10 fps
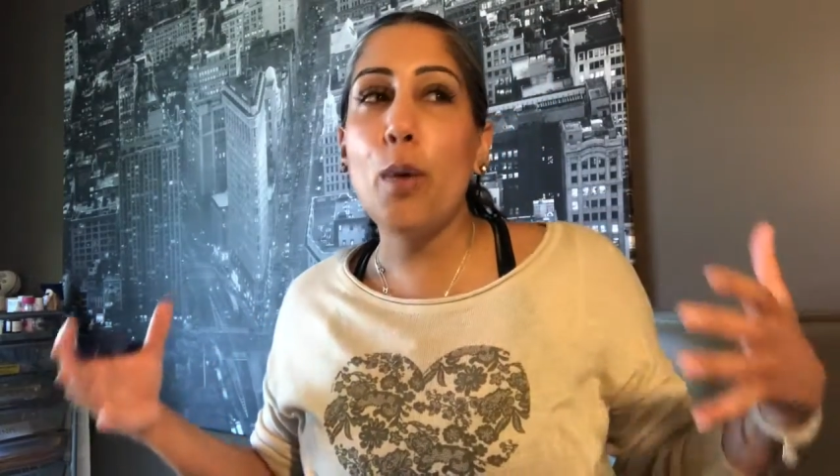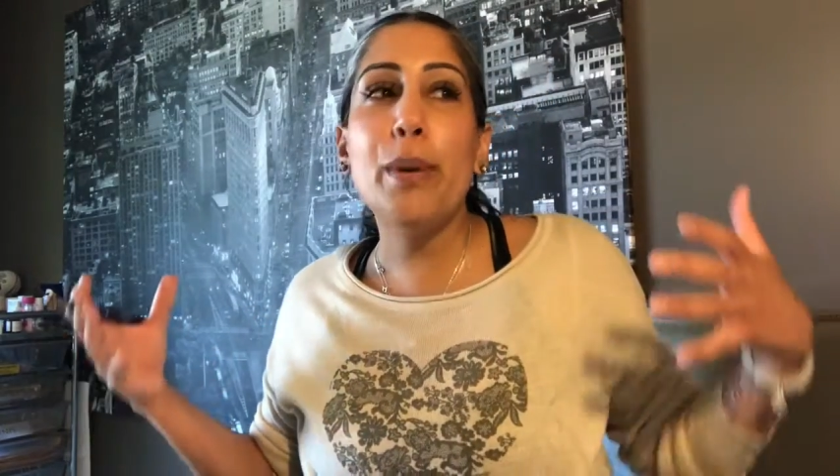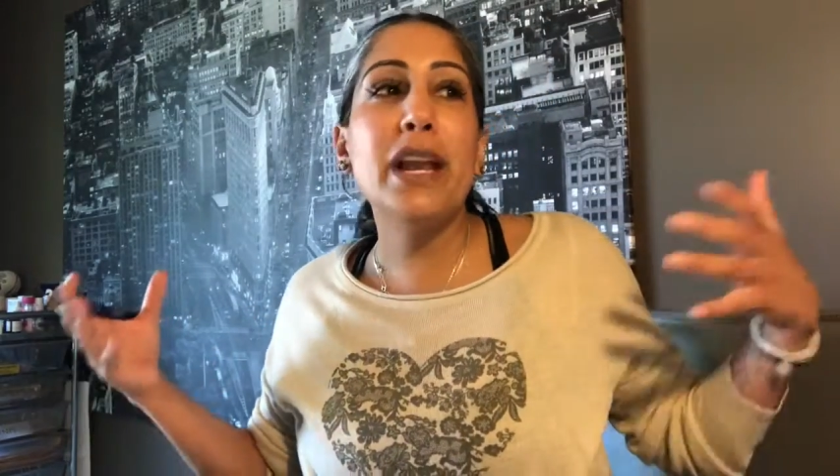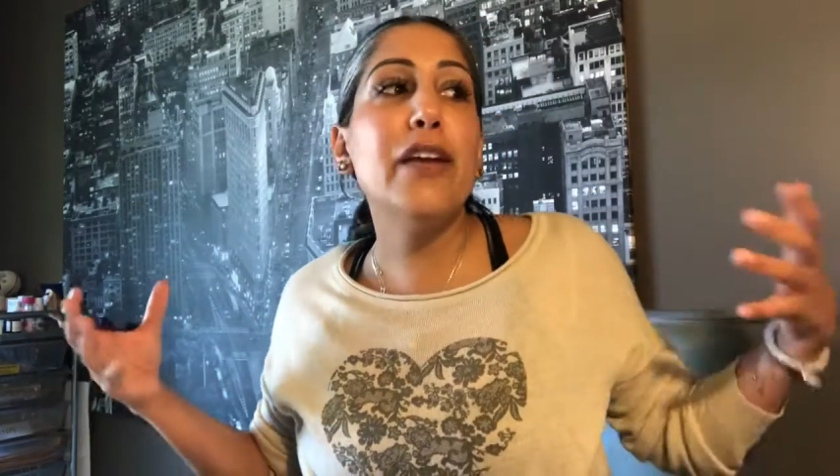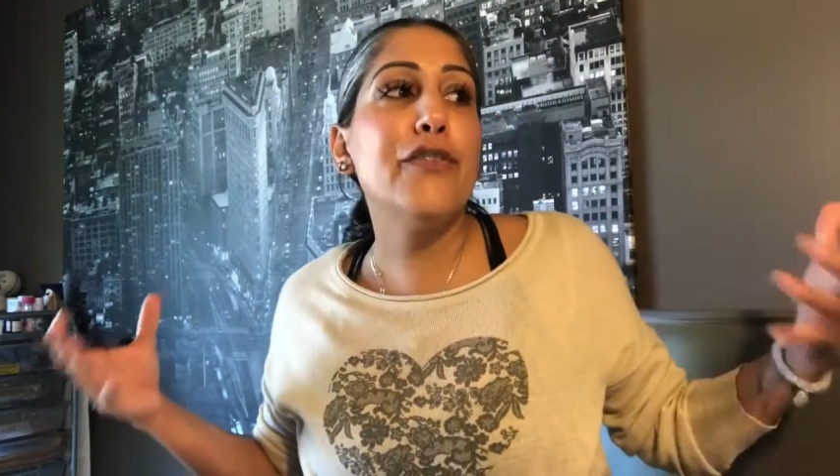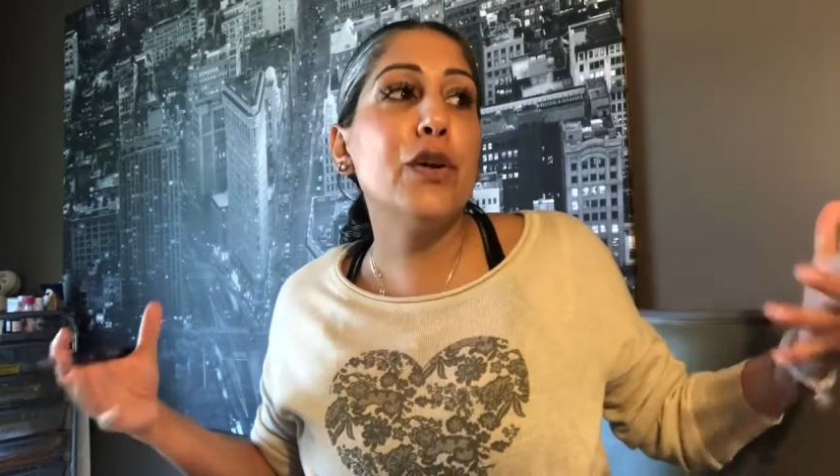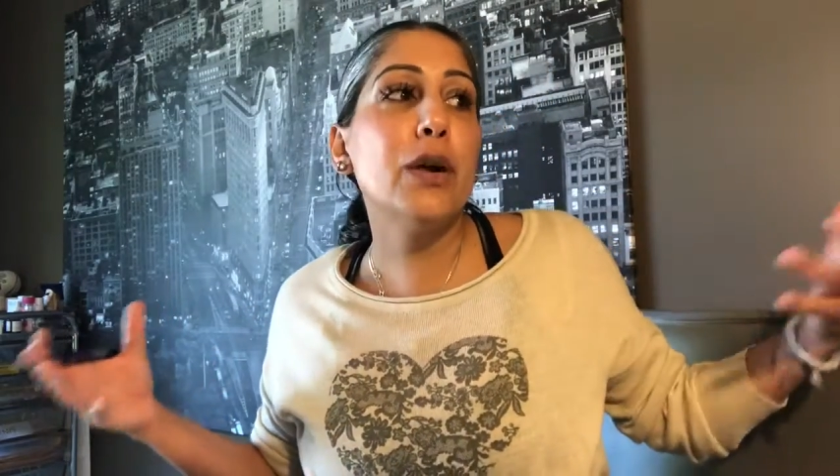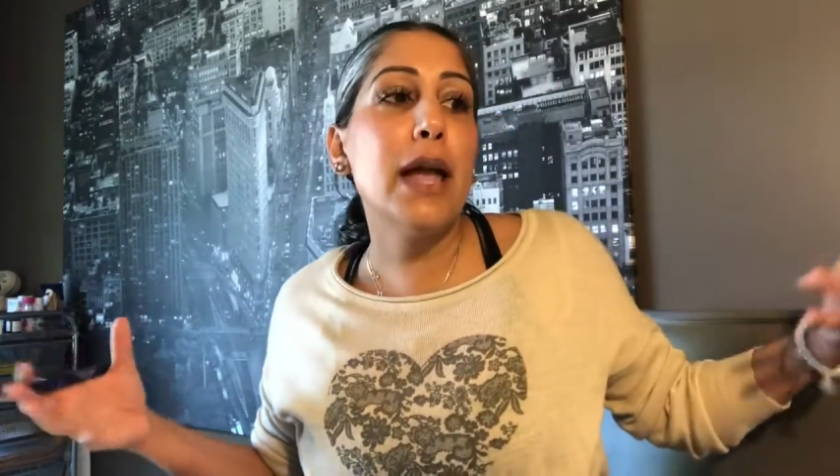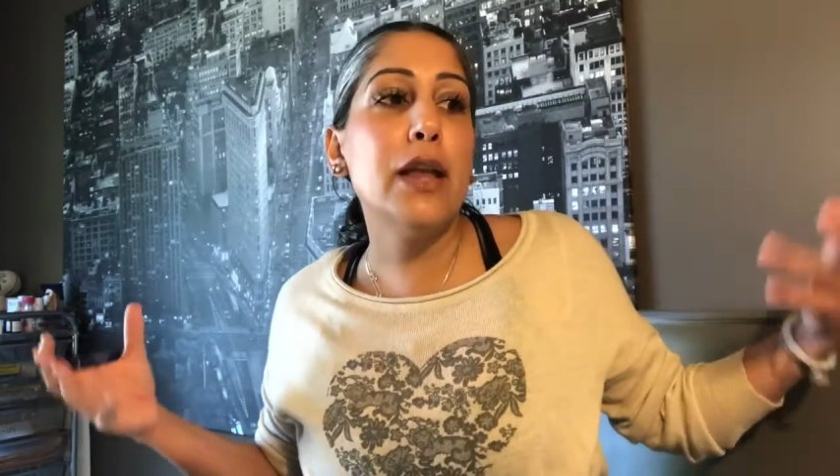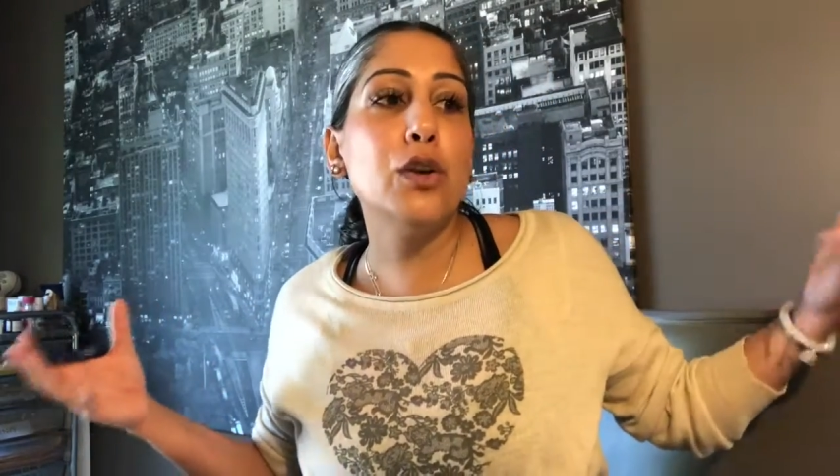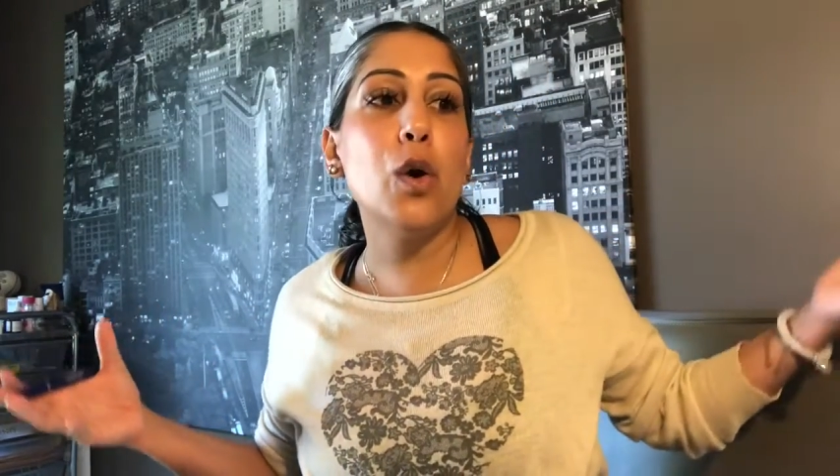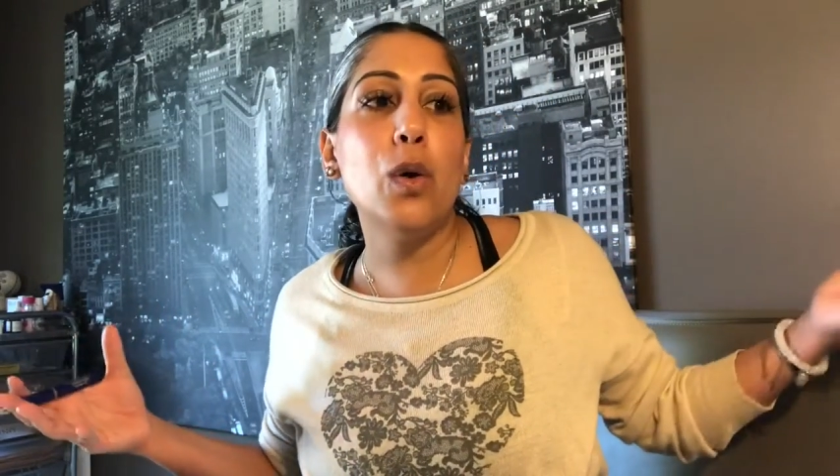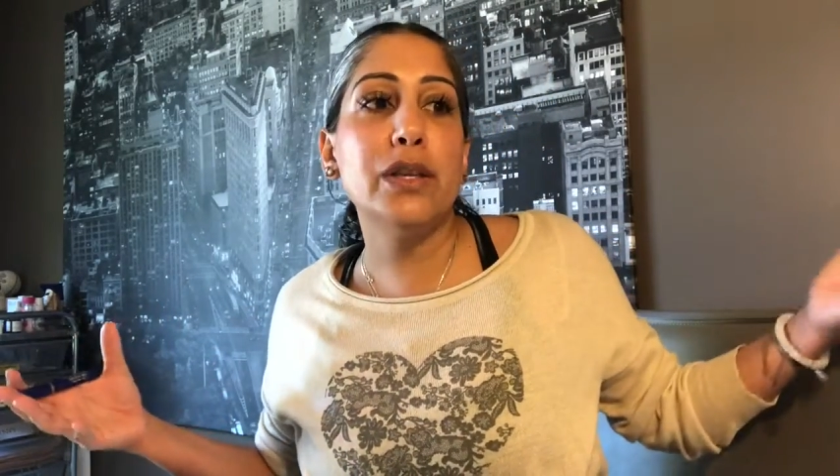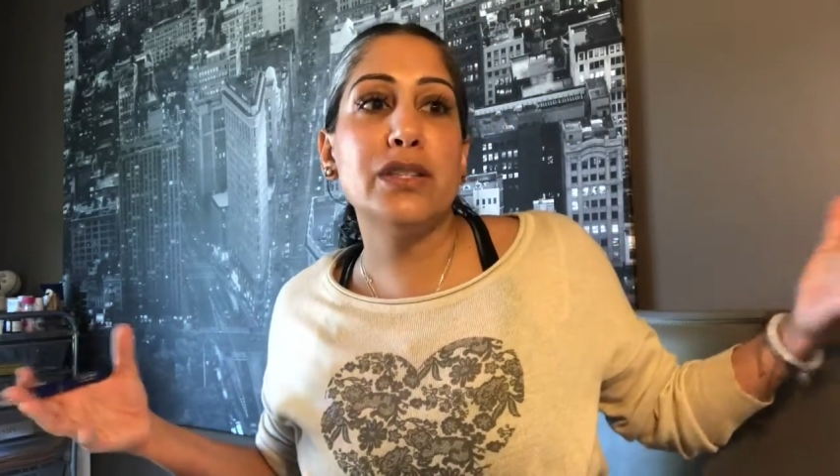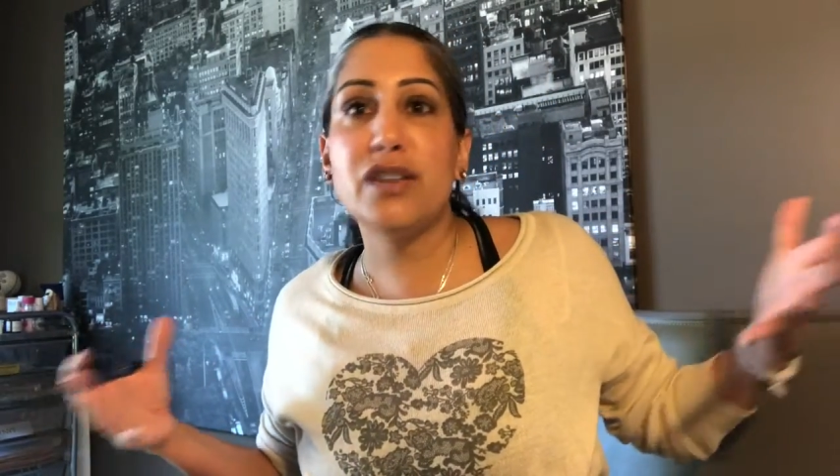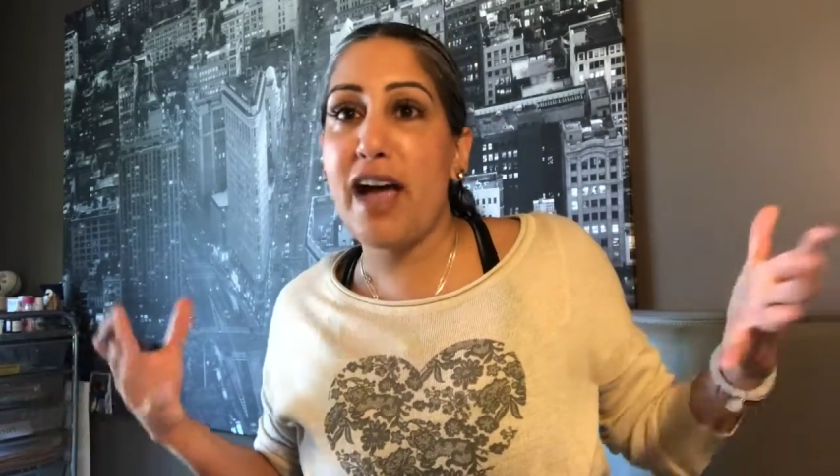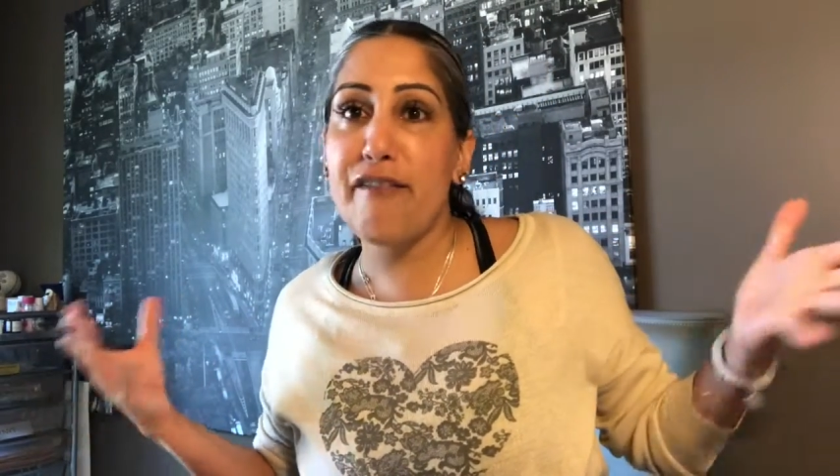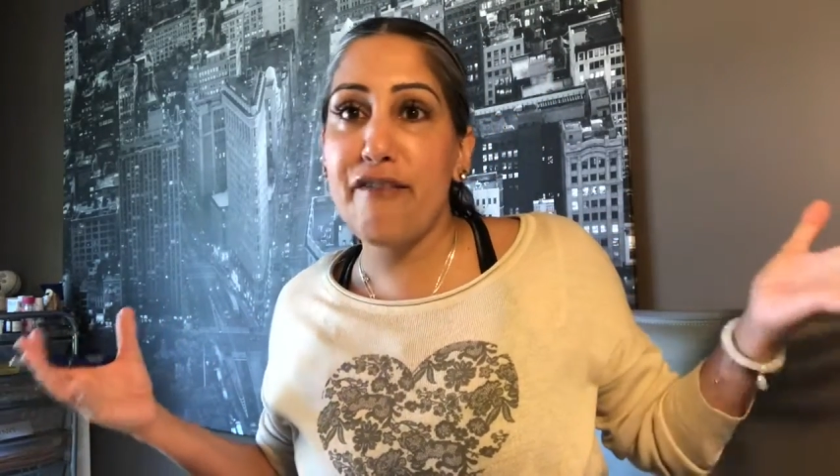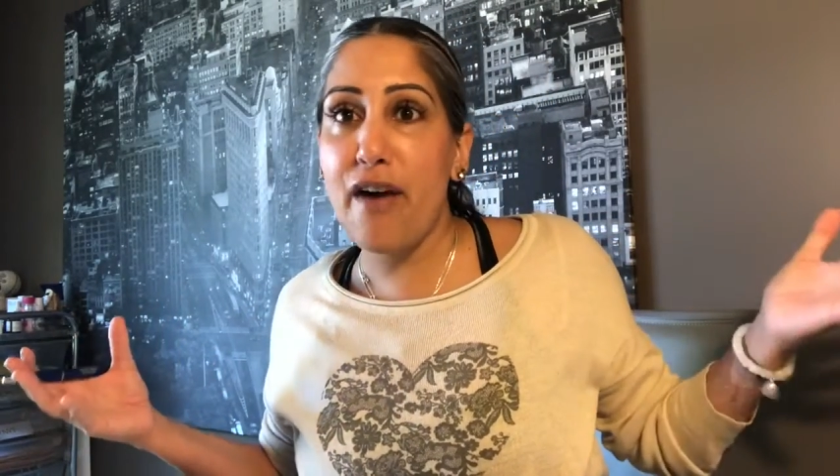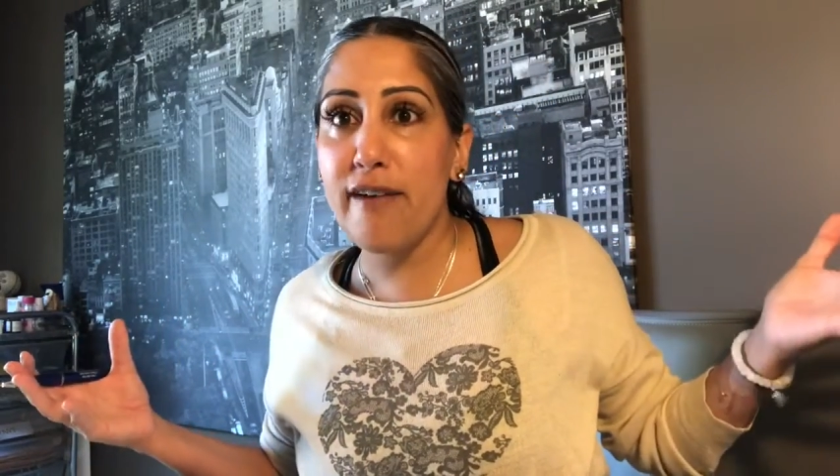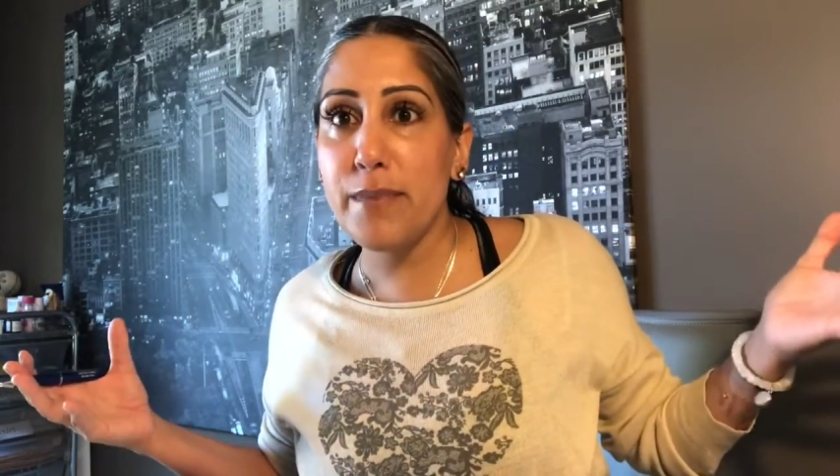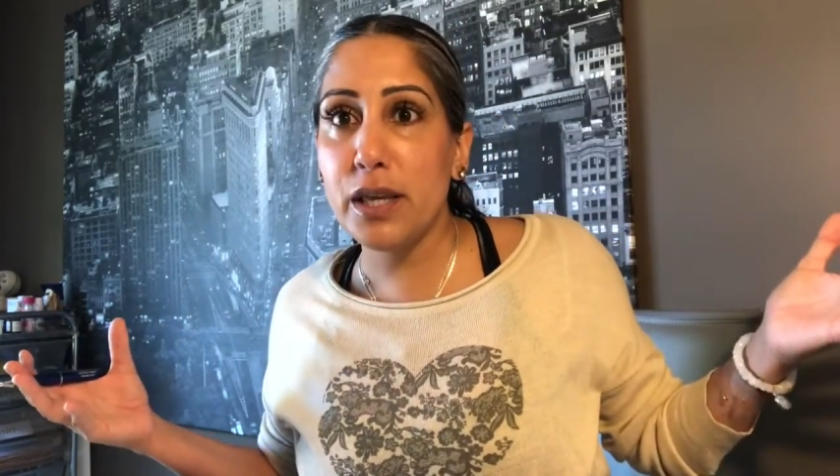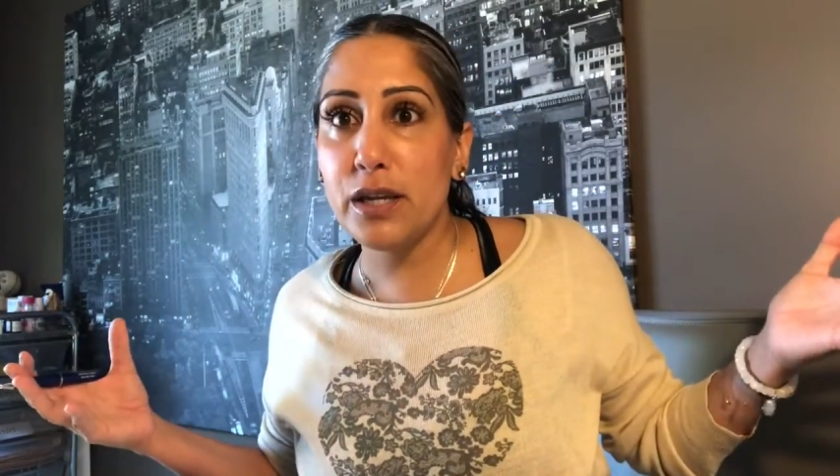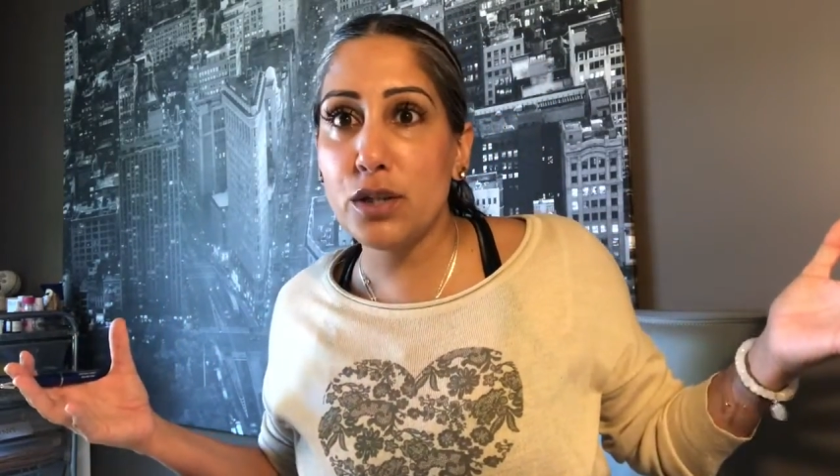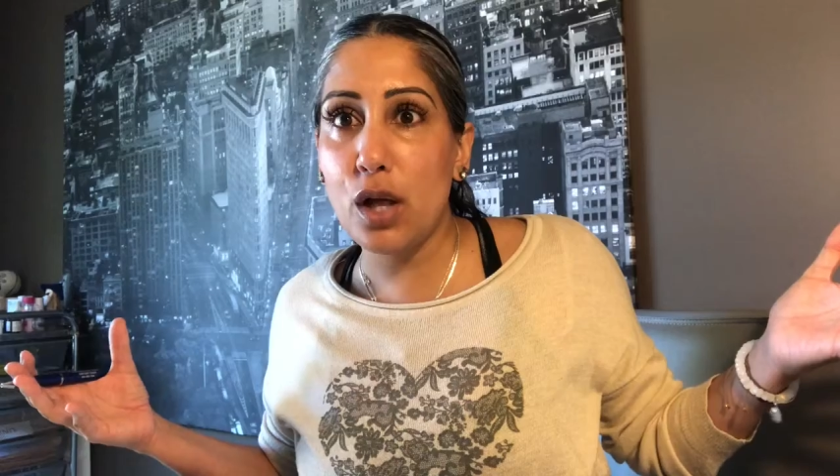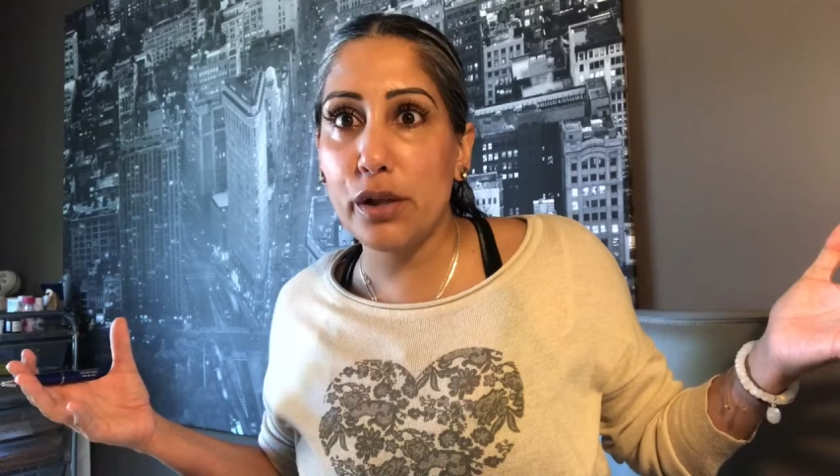but if your end goal is to have $5 million